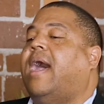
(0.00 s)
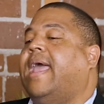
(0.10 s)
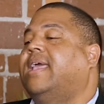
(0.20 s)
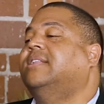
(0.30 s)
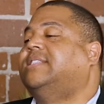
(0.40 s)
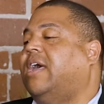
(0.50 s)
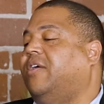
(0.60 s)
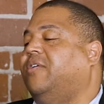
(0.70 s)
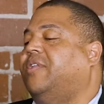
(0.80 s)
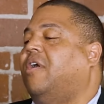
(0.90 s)
I can tell
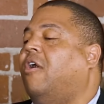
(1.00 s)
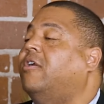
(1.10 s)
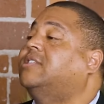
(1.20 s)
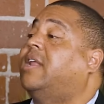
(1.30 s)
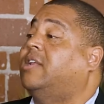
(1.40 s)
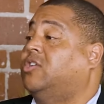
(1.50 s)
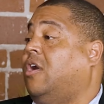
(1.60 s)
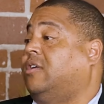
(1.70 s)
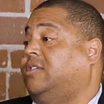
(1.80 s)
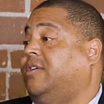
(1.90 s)
you that the artists that I
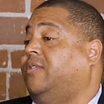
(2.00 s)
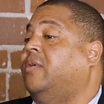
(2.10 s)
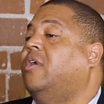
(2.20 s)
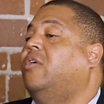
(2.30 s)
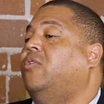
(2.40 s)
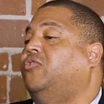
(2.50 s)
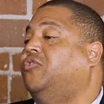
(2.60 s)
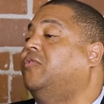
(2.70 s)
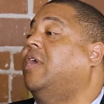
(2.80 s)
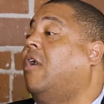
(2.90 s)
talk to who
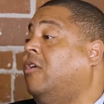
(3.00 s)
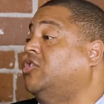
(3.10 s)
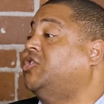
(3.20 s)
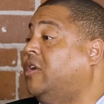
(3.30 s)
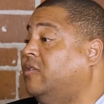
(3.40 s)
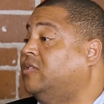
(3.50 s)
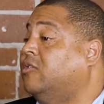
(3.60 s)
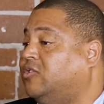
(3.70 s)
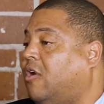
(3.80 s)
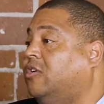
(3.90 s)
do the art shows,
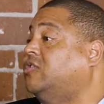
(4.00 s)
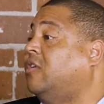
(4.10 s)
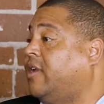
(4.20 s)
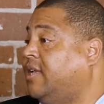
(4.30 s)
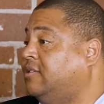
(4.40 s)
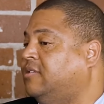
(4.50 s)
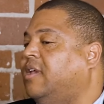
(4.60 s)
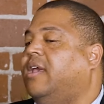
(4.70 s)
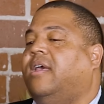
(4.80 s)
those art circuits,